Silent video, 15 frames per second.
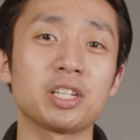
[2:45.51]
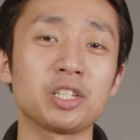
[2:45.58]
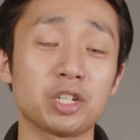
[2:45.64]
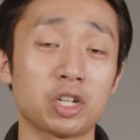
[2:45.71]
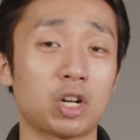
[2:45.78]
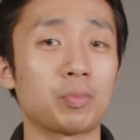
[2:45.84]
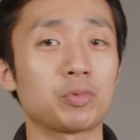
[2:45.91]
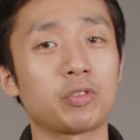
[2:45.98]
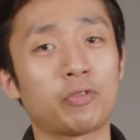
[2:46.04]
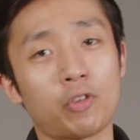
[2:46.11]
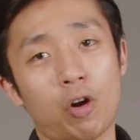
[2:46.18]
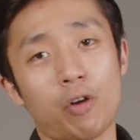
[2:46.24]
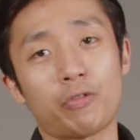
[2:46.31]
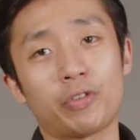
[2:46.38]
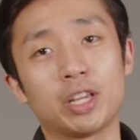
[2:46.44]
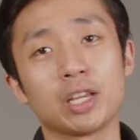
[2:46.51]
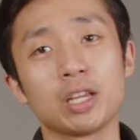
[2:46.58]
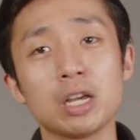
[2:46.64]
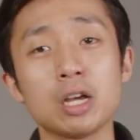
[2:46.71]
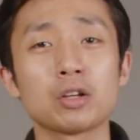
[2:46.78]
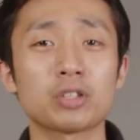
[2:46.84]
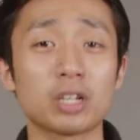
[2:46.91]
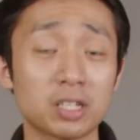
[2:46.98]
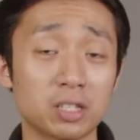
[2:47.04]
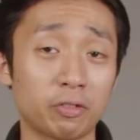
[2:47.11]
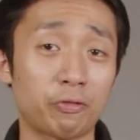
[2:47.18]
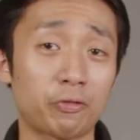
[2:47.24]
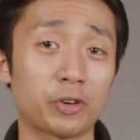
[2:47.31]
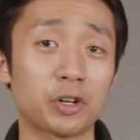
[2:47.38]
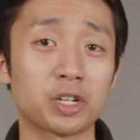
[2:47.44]
in your cups of coffee. So that's the
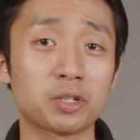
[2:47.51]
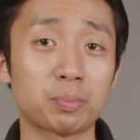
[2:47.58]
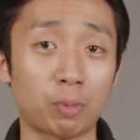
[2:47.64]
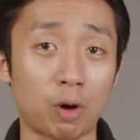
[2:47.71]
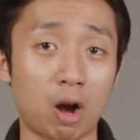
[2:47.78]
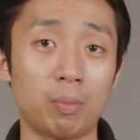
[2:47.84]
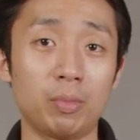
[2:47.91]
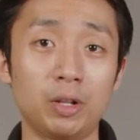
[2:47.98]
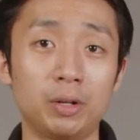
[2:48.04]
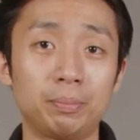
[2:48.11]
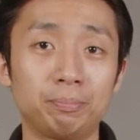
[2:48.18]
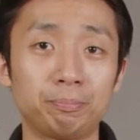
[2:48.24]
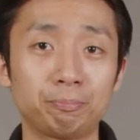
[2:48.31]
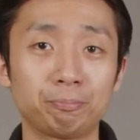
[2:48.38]
first problem.